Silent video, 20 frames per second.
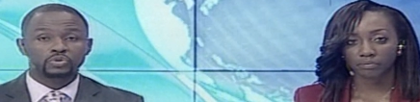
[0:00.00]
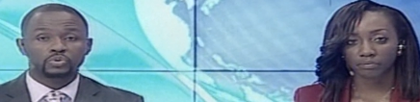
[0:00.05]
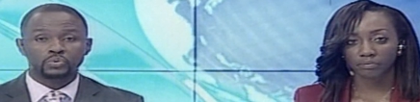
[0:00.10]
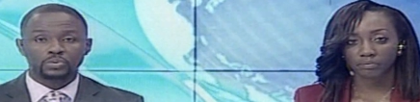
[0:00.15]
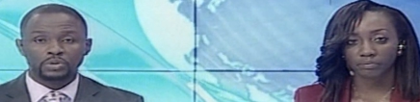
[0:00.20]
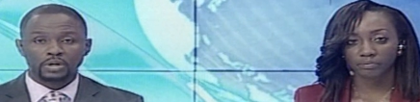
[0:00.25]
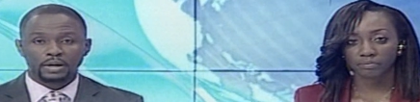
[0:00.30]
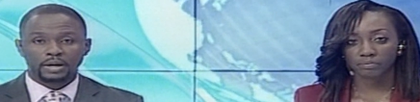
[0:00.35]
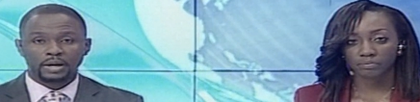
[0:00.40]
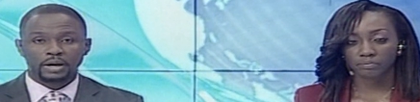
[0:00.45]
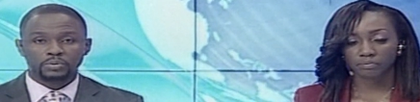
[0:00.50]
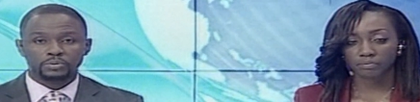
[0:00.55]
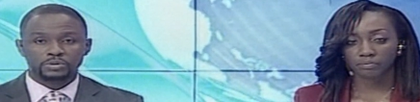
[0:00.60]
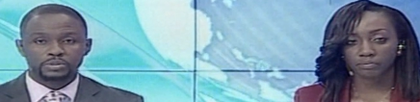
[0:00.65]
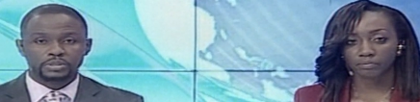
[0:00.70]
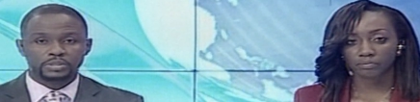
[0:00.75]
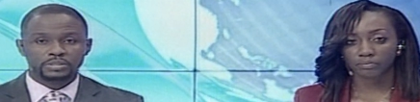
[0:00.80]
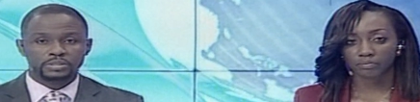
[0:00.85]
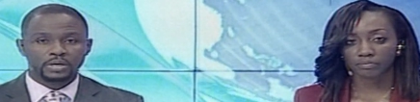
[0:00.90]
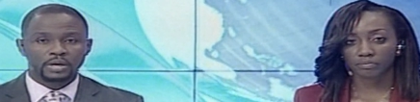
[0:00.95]
Speaker 1: to the
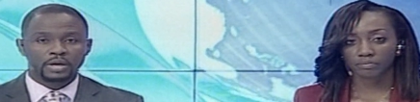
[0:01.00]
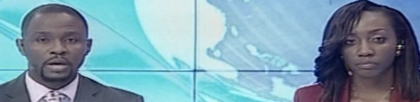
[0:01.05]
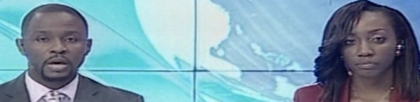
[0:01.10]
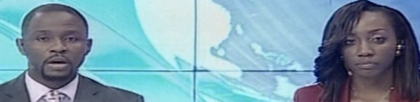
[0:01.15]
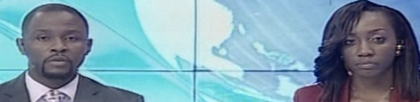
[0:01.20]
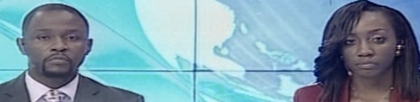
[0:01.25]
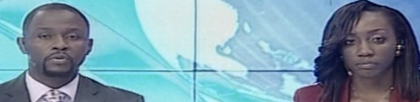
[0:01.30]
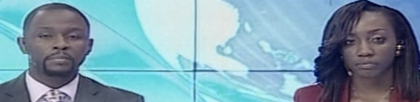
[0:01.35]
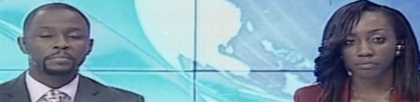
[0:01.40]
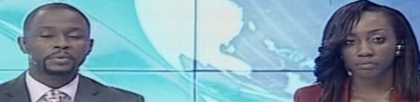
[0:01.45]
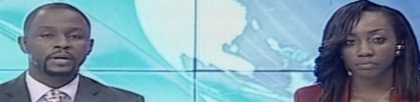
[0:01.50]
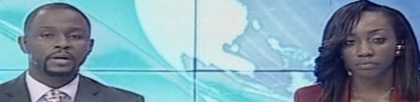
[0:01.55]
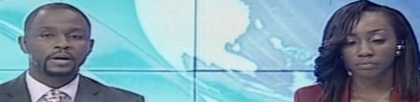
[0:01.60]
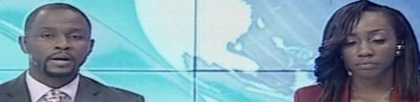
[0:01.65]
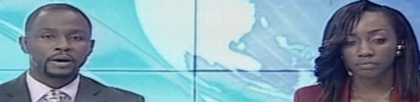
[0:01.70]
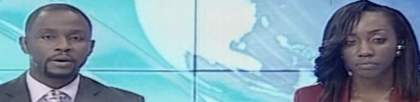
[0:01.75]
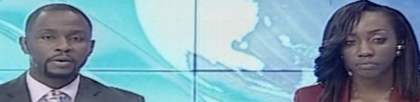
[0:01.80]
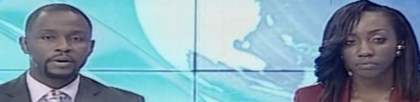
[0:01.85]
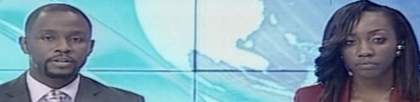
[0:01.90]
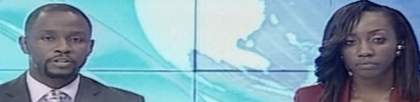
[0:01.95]
counties from the
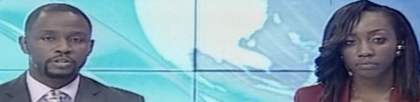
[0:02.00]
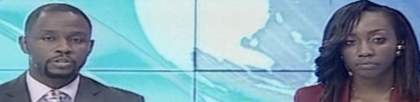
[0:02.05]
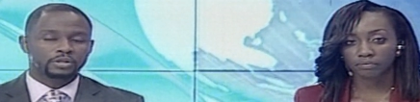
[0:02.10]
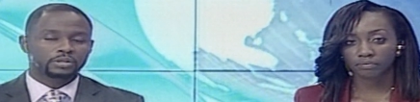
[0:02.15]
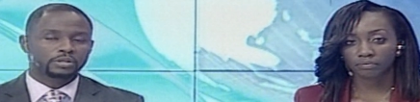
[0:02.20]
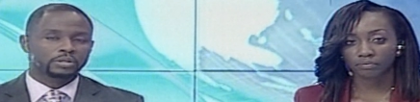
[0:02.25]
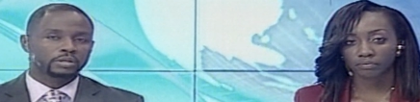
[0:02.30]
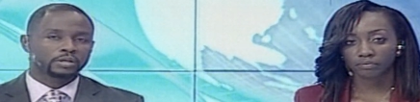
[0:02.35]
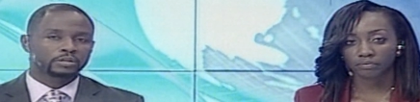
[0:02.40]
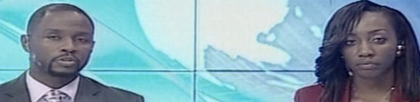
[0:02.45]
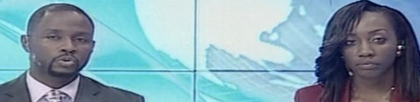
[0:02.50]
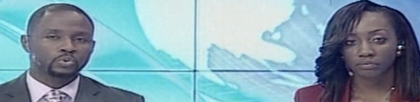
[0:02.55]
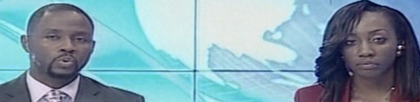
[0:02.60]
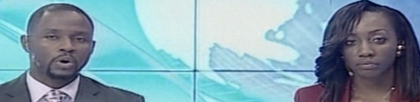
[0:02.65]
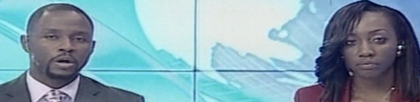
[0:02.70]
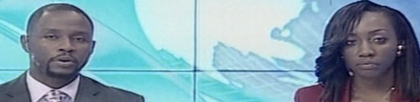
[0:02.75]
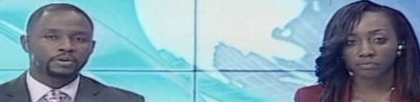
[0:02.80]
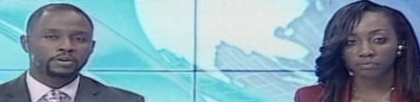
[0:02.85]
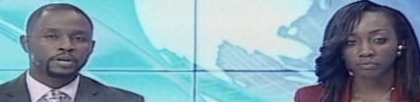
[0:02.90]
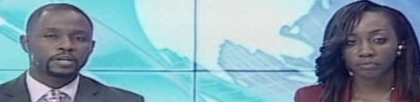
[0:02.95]
current
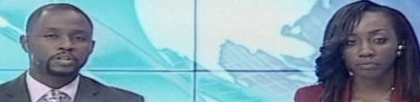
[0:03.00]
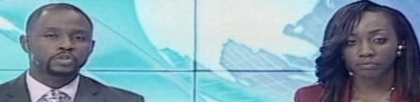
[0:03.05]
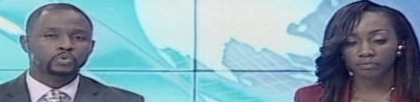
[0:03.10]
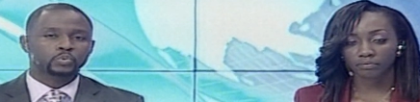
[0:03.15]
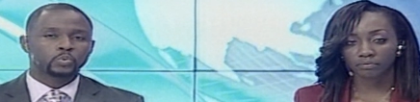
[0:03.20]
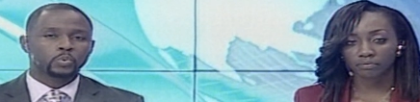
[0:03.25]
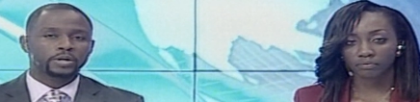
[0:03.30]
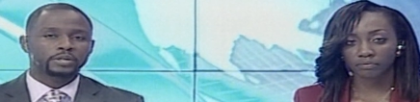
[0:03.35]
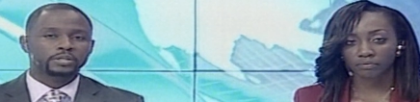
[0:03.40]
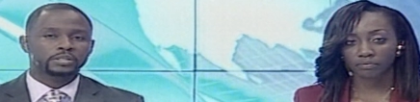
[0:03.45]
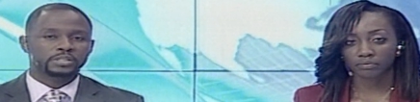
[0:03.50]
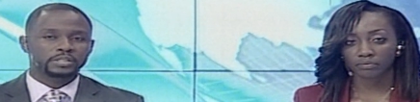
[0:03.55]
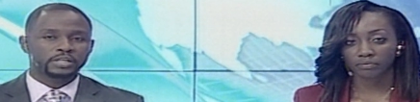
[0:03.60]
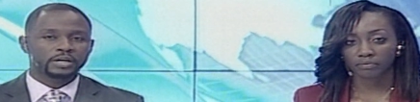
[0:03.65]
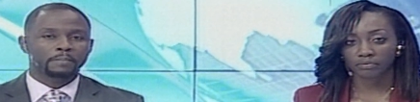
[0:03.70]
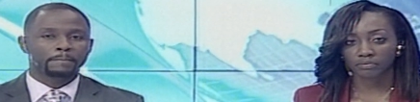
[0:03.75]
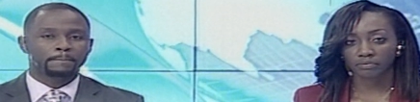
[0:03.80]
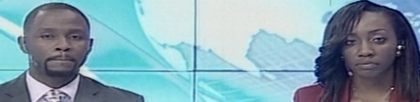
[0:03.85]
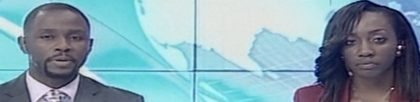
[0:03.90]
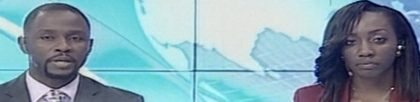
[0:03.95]
220
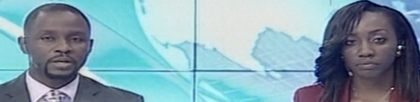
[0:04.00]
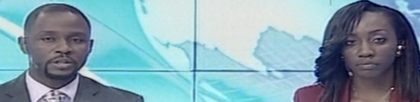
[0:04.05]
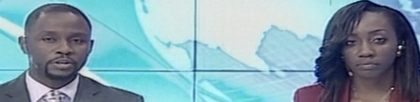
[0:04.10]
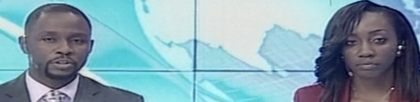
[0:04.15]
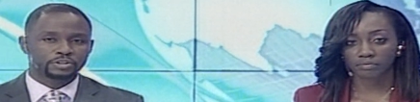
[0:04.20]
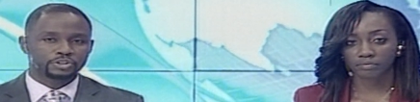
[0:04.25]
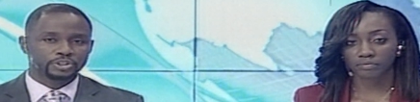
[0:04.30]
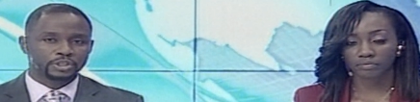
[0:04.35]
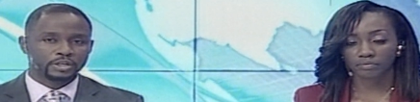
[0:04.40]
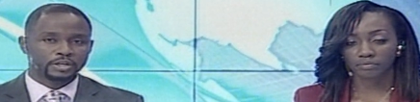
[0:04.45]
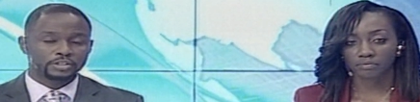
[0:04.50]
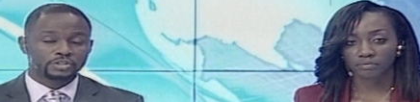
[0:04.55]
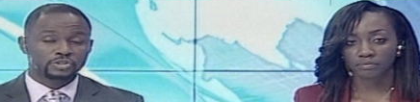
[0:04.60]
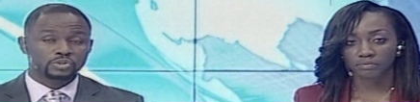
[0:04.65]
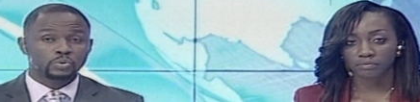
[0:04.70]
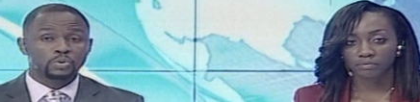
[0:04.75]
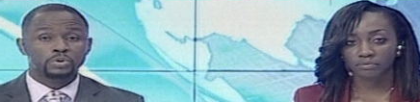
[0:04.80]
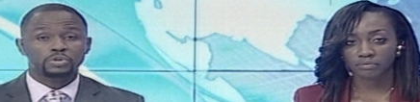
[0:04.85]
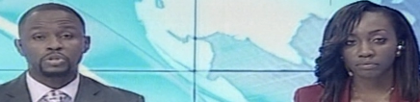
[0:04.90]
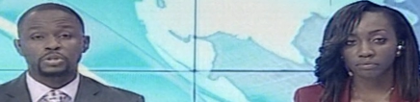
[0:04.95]
billion shillings
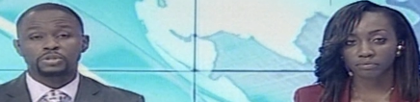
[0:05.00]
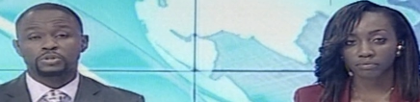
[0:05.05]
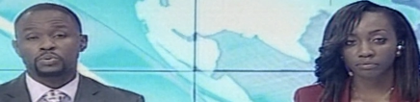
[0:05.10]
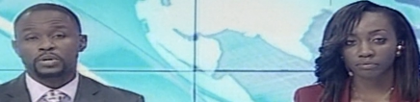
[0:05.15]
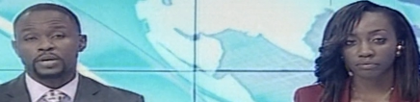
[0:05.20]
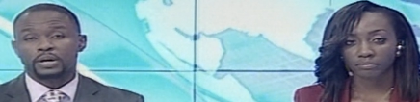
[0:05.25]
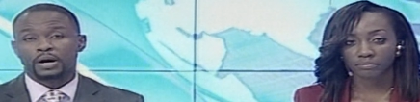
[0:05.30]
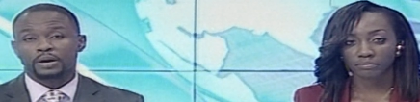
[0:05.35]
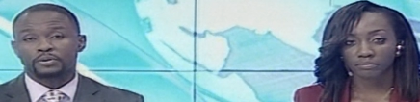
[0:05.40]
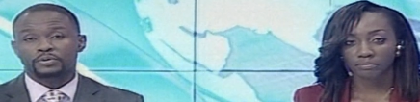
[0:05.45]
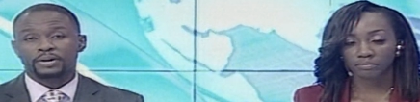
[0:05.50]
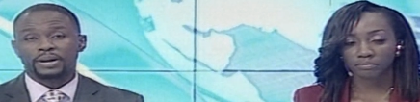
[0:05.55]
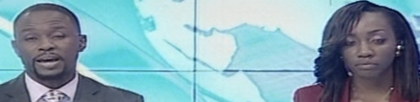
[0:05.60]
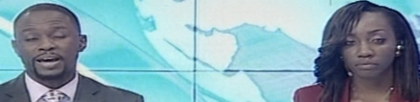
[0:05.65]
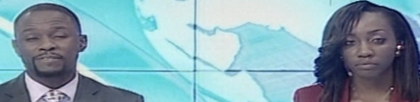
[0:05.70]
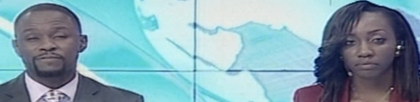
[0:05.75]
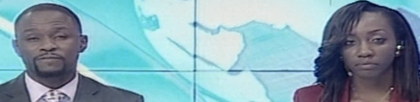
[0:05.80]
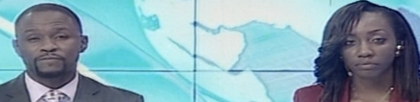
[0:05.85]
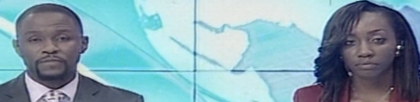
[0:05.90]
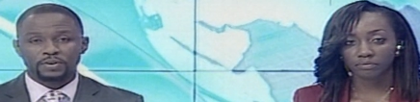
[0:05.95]
to
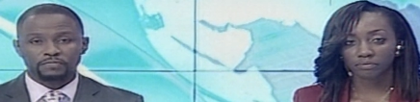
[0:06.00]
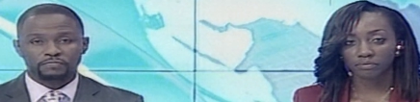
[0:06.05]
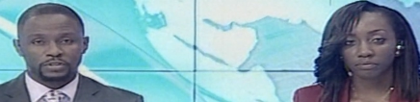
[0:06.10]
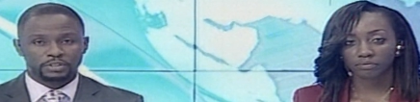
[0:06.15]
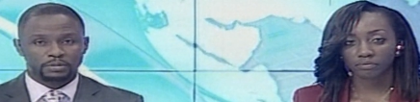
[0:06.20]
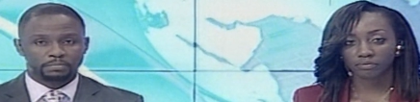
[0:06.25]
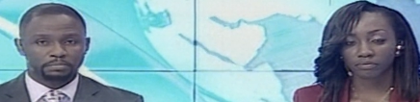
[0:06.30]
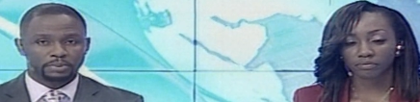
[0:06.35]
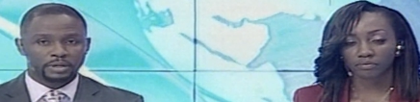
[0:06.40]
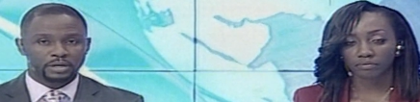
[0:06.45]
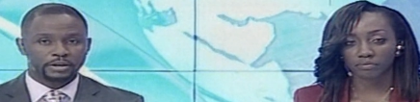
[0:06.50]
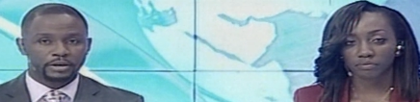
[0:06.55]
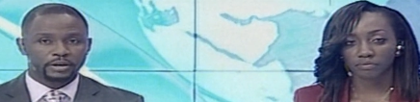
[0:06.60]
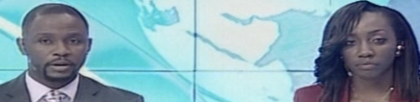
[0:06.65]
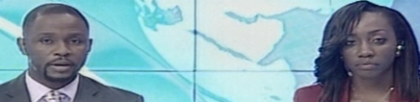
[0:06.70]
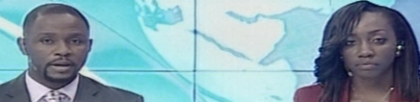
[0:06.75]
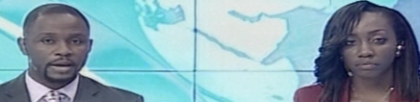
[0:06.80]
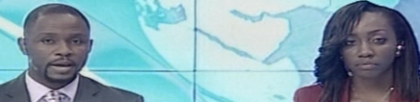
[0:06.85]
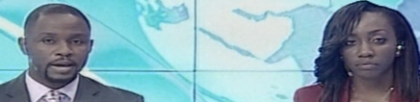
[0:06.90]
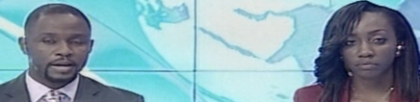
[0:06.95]
350 billion
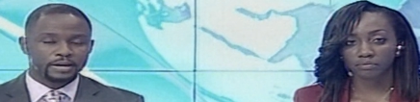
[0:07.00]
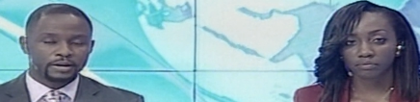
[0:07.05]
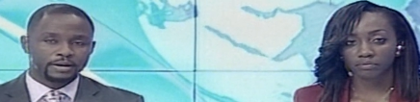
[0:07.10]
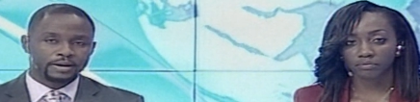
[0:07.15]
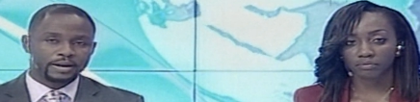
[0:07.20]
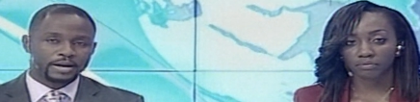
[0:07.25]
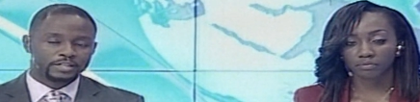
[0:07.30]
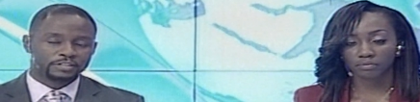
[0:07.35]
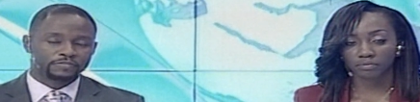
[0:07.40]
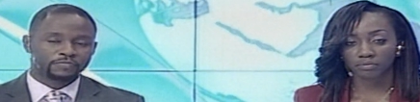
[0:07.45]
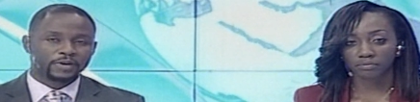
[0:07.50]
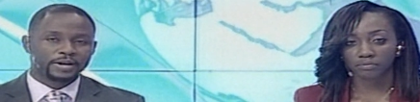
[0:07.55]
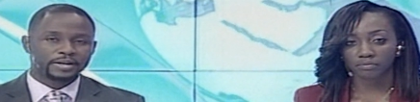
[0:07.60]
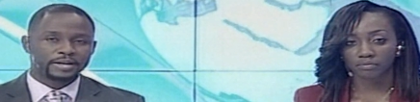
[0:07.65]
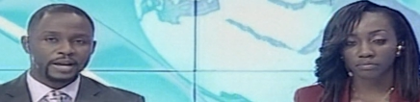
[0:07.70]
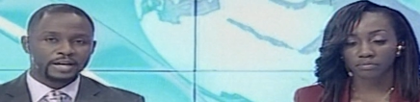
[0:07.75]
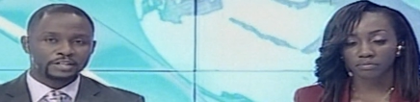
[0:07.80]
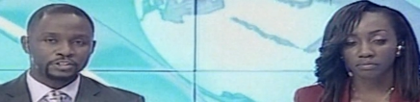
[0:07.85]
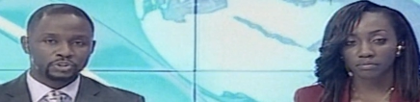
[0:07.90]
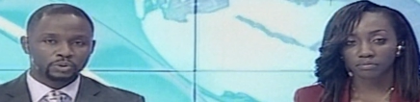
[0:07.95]
in the next
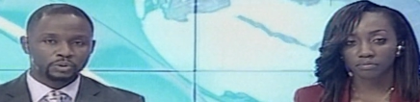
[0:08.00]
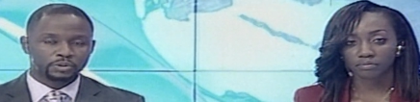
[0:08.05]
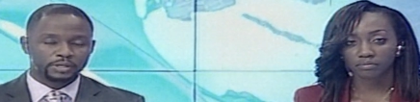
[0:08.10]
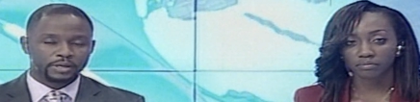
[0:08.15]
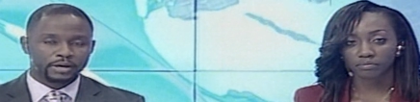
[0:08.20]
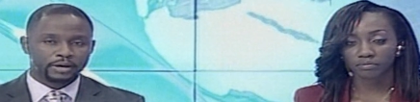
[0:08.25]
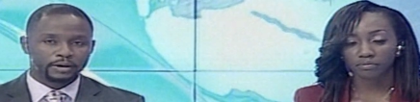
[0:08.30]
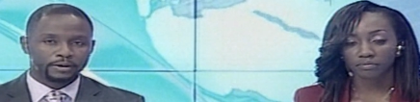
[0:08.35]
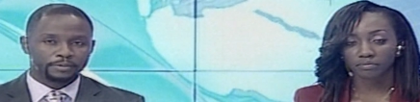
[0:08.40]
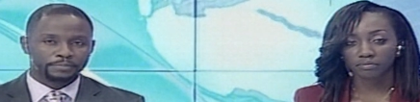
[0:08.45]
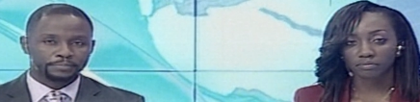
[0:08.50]
financial year.